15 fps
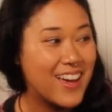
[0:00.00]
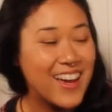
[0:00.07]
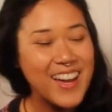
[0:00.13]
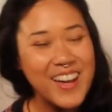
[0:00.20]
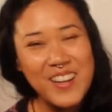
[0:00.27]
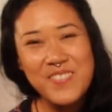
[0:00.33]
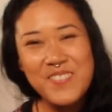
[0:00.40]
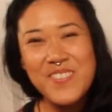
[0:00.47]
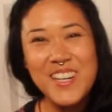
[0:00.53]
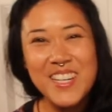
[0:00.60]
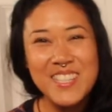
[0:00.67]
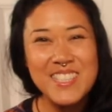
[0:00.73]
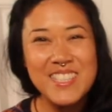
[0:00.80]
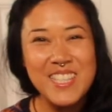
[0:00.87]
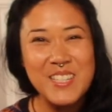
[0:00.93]
Have
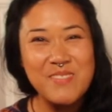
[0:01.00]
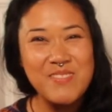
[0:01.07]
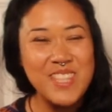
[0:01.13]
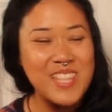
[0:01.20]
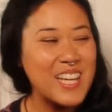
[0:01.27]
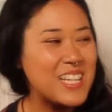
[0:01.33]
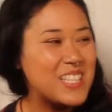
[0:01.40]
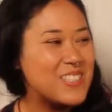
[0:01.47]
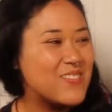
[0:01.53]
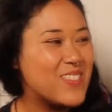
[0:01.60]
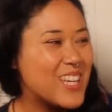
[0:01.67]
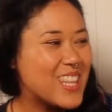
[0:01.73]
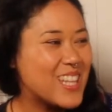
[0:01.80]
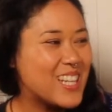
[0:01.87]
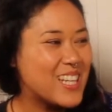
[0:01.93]
fun, said Miu Lan's
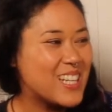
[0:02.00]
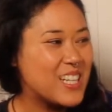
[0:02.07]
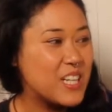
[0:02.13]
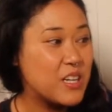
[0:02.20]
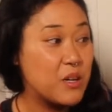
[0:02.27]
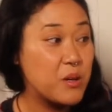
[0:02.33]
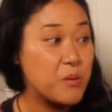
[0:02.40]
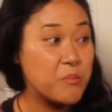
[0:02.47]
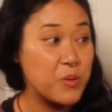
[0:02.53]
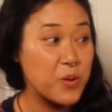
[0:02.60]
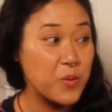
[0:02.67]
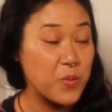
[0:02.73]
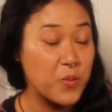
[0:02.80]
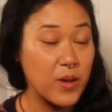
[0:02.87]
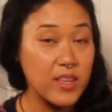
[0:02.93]
mother.
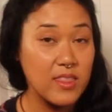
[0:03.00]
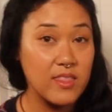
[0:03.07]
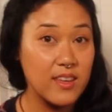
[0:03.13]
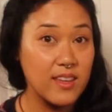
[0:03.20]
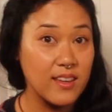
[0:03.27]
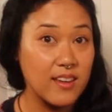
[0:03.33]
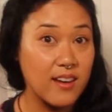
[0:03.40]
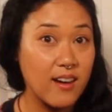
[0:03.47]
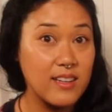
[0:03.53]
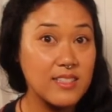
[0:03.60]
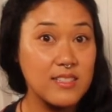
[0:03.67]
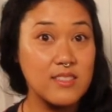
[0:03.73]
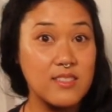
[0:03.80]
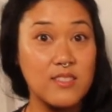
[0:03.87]
But when they got to